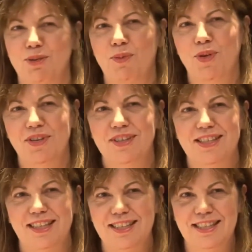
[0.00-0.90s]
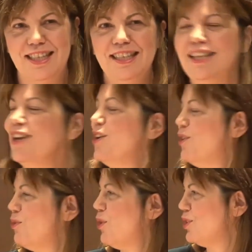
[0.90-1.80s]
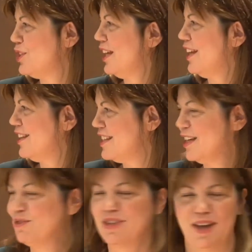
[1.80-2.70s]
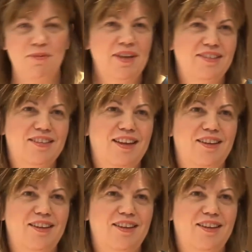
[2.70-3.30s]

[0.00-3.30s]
with more than 16 watching at the same time. That's